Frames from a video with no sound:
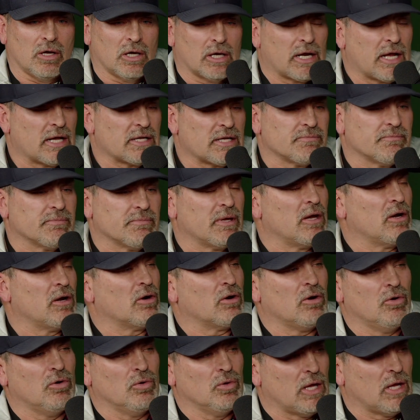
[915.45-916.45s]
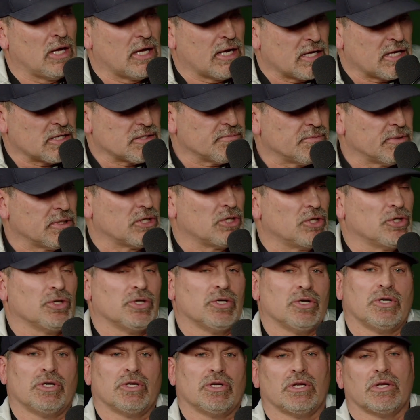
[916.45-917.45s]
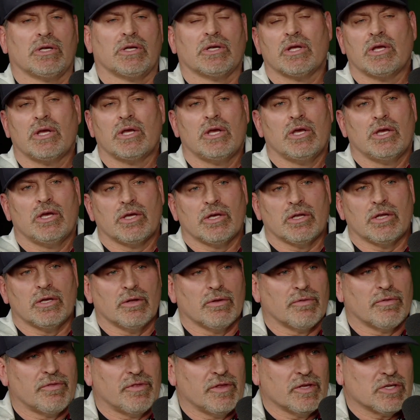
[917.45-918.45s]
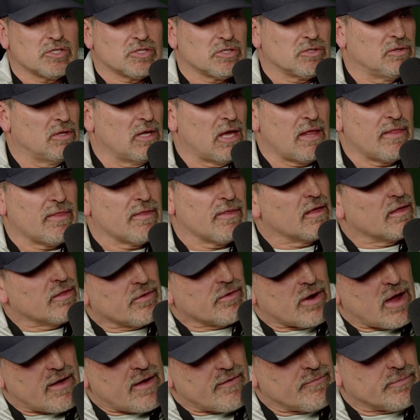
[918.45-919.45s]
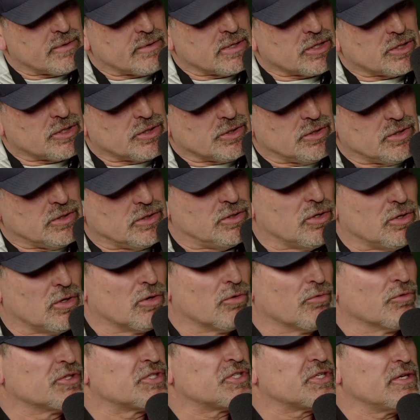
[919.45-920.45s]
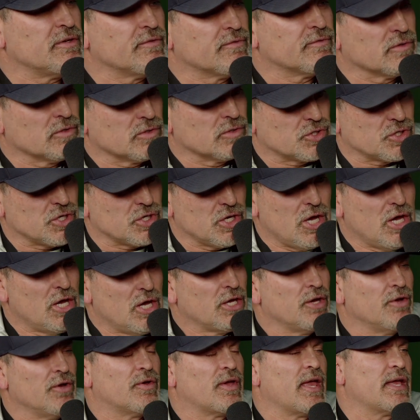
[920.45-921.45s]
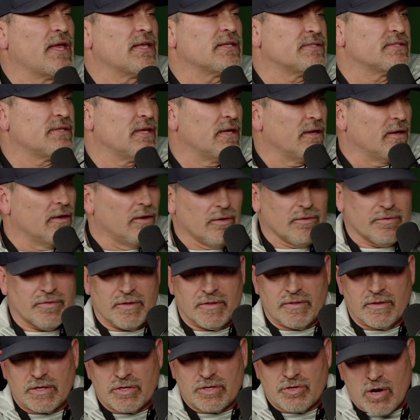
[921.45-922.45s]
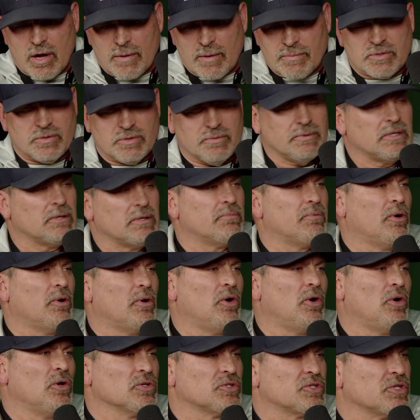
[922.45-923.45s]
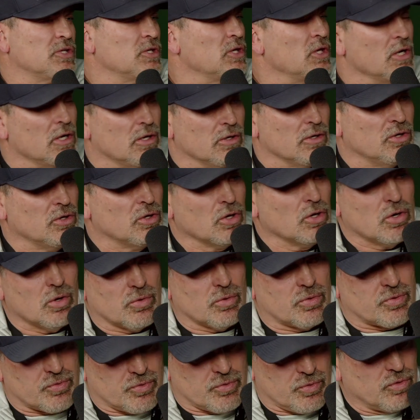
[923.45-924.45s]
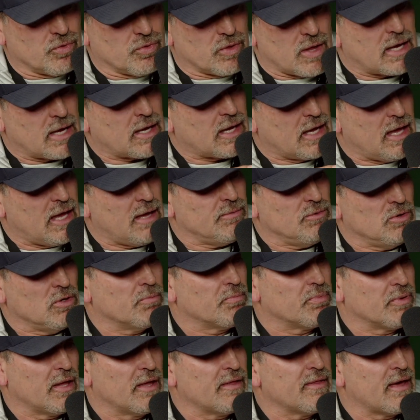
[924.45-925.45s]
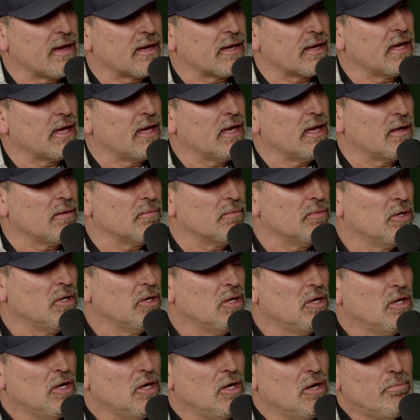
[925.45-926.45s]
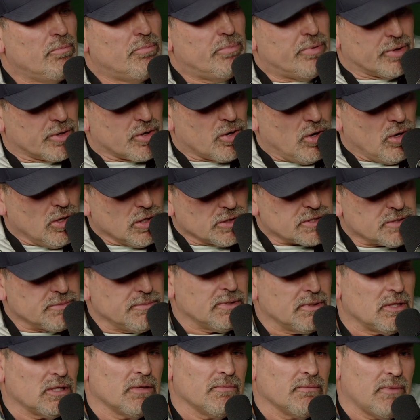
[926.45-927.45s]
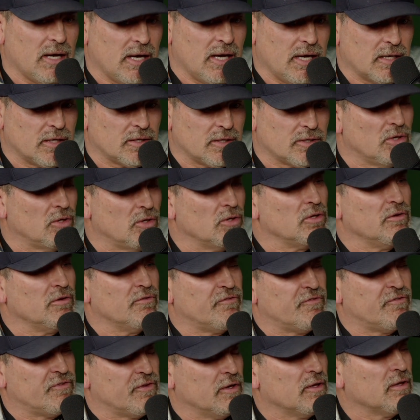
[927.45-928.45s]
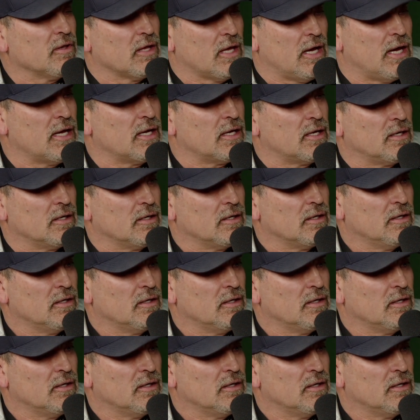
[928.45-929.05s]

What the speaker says: hasn't been good, and this, that, and the other haven't been good, and our receivers can't stay healthy, and they drop too many balls. And you can go through that game. You can play that game. But ultimately, Mike, don't you feel like